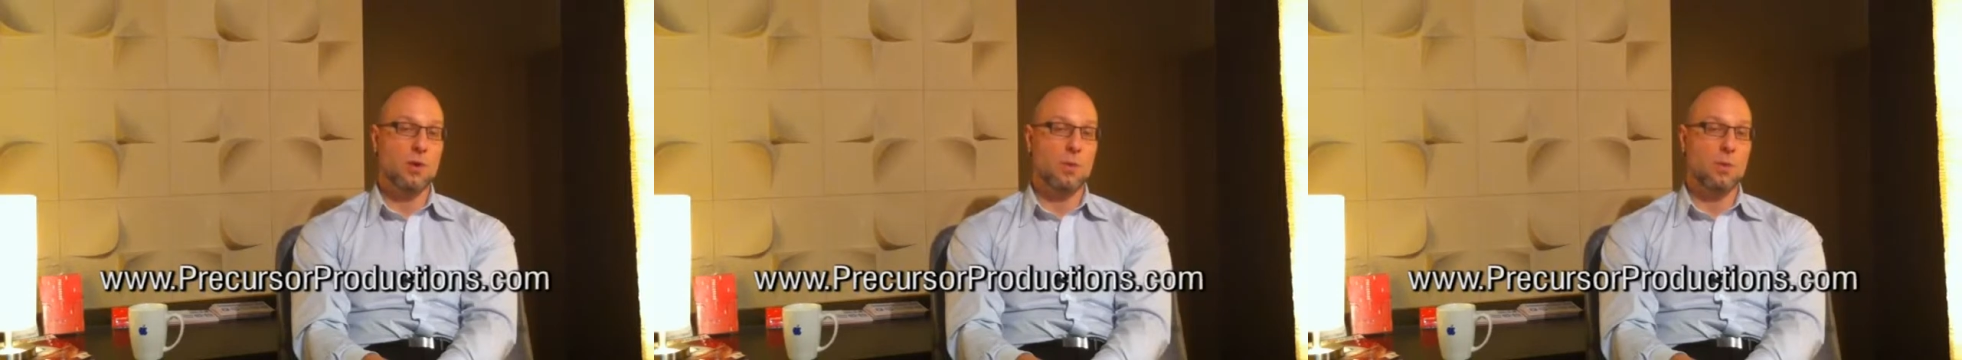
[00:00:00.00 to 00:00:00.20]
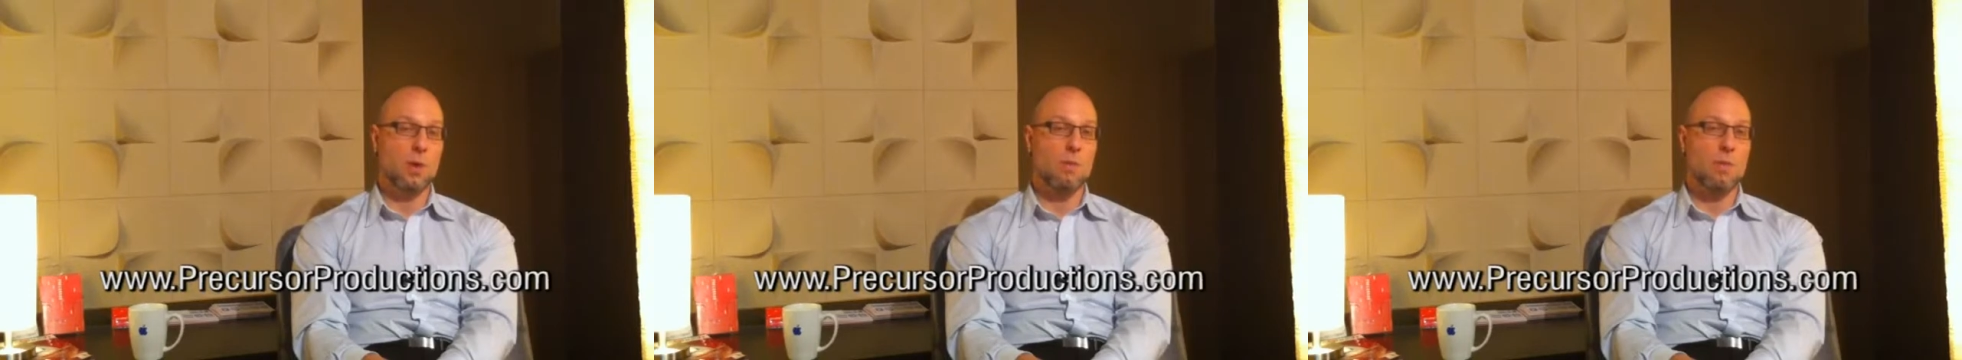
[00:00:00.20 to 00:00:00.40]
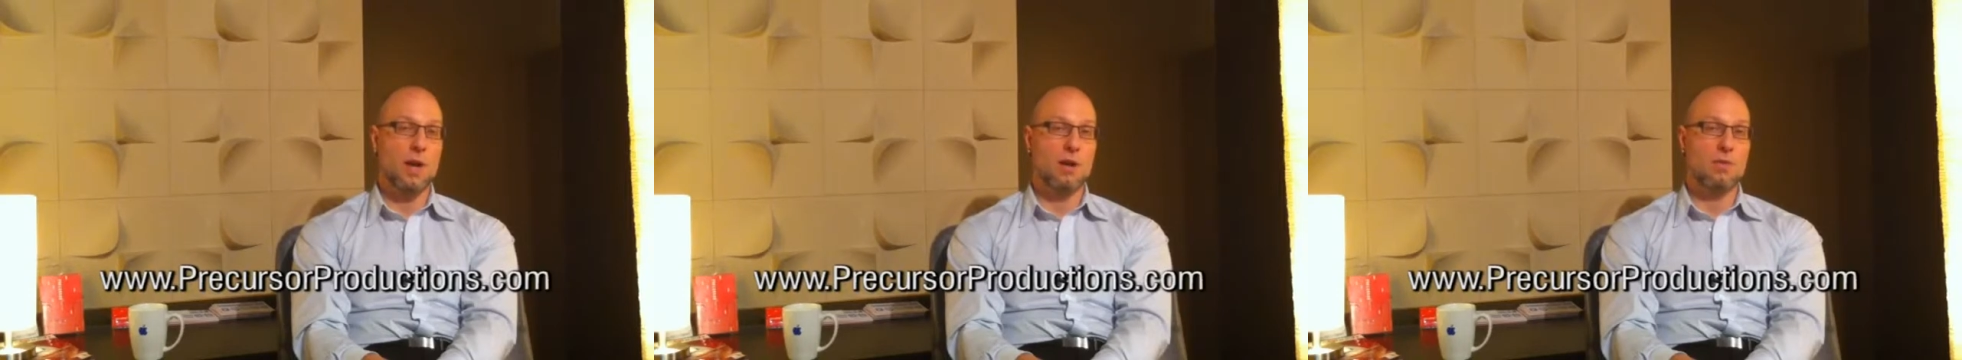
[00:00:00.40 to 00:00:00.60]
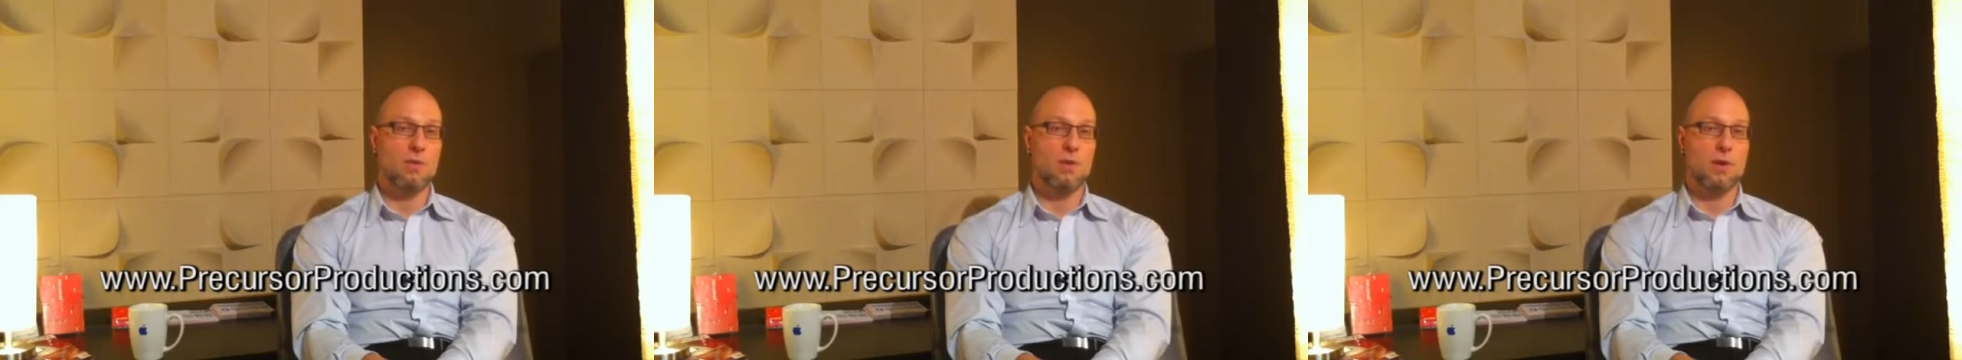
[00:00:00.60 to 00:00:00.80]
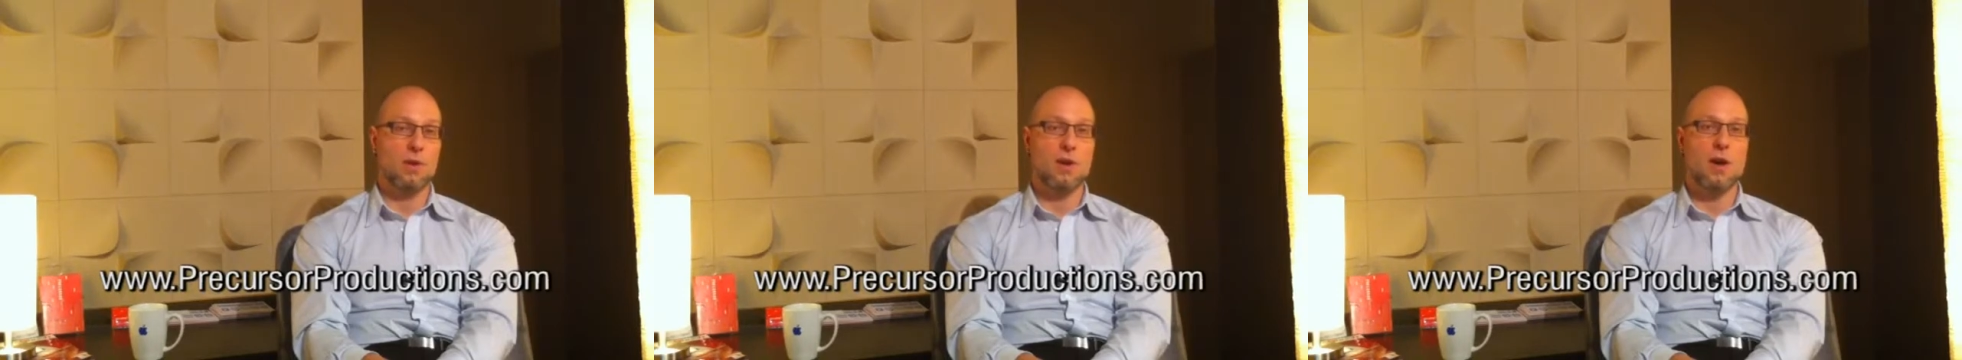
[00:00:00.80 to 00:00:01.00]
than one
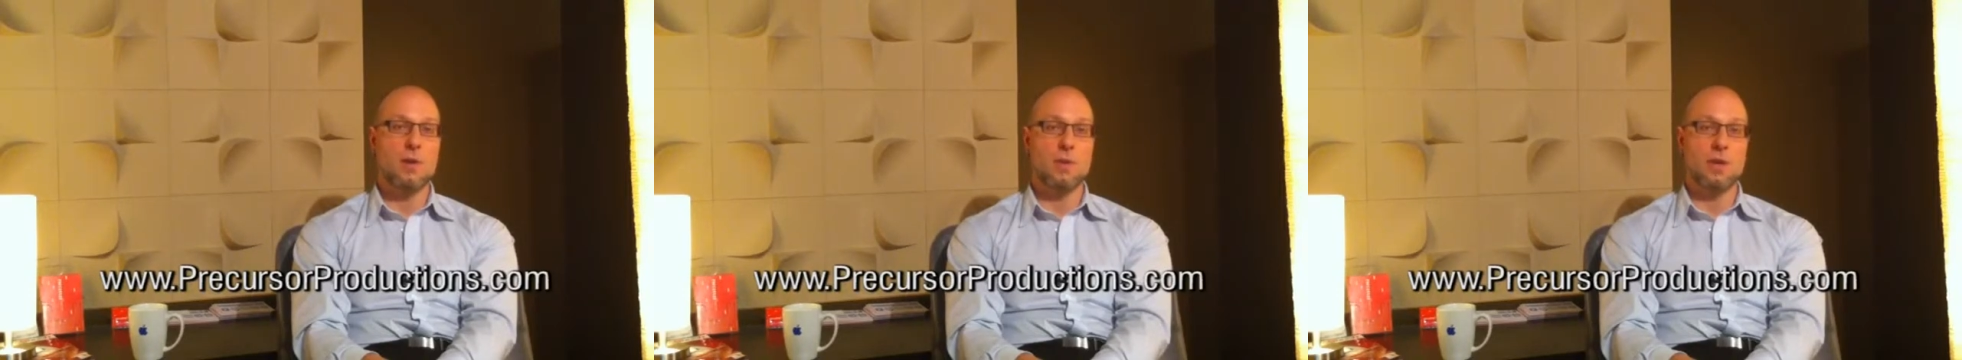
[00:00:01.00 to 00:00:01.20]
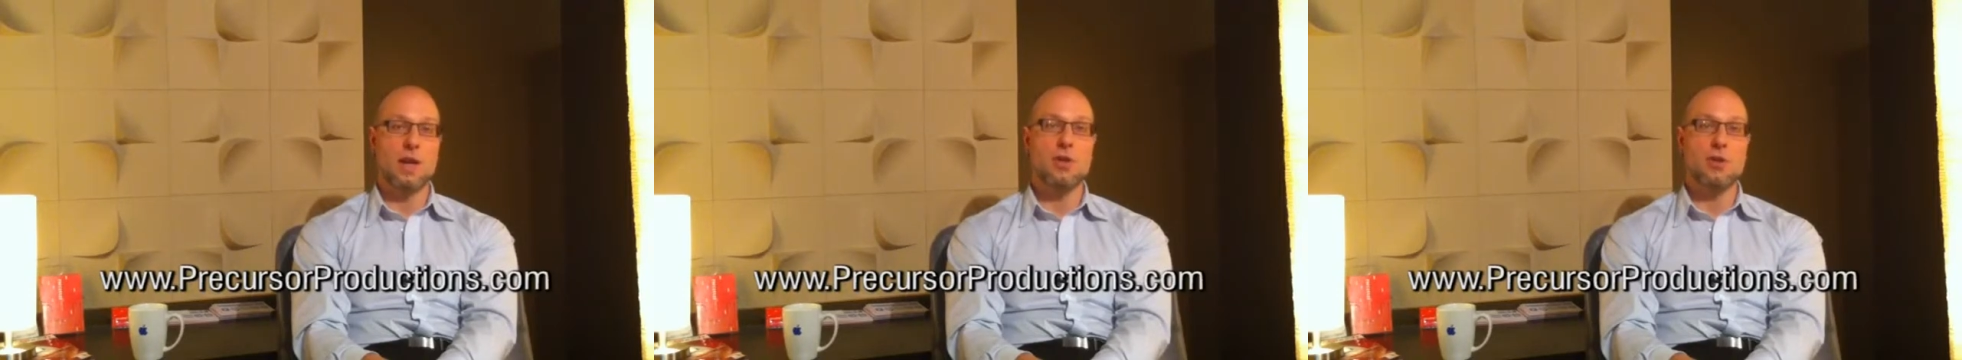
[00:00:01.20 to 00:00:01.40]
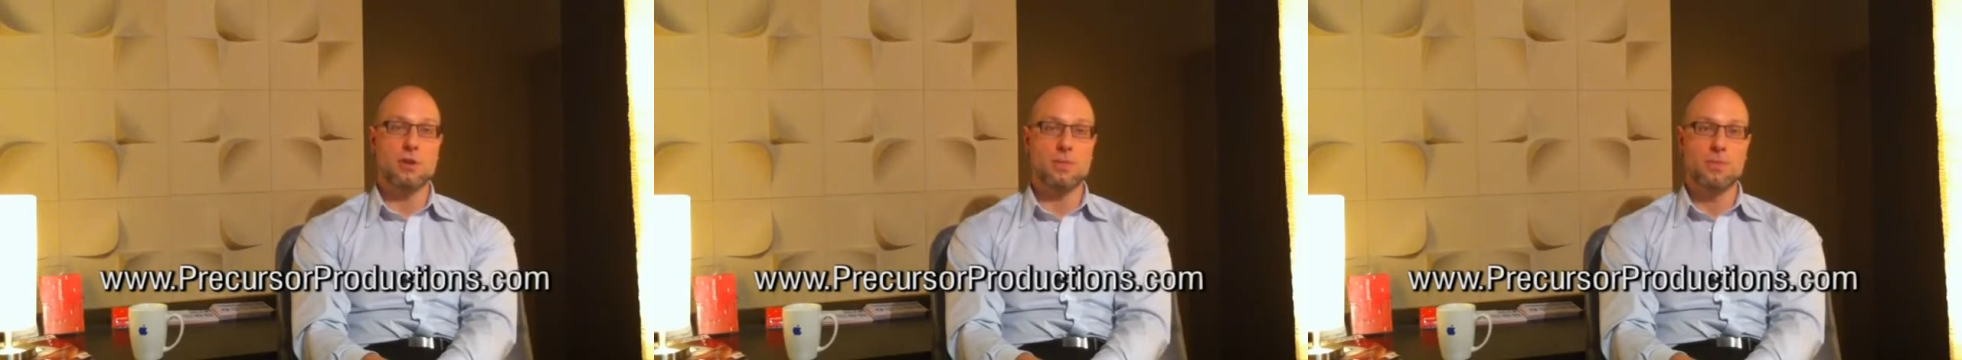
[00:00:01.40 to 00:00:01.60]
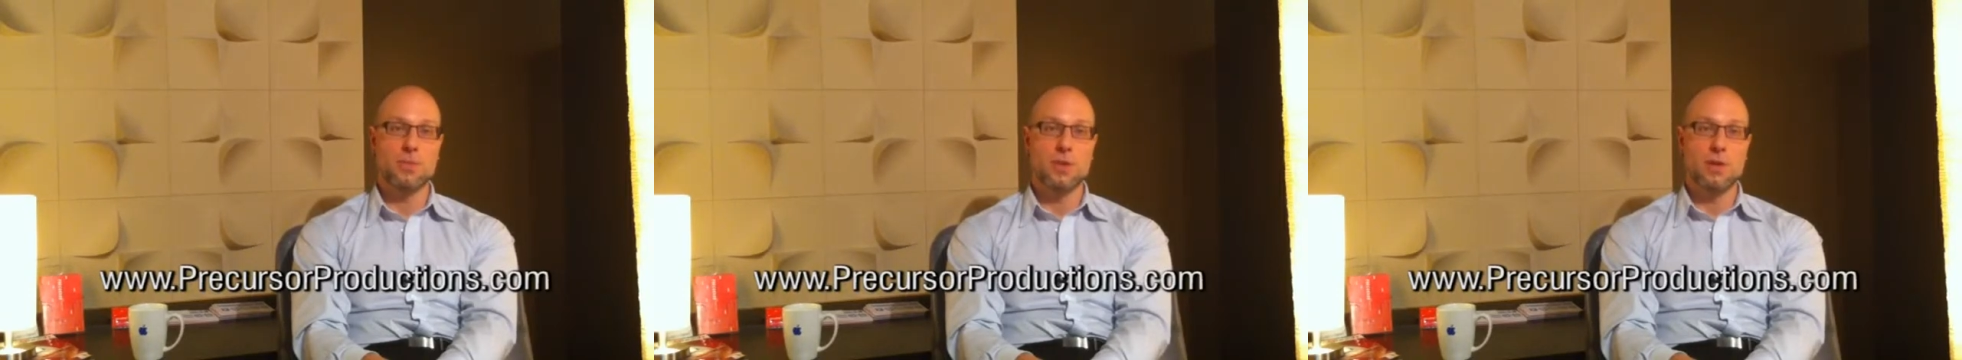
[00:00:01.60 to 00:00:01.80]
microphone in combination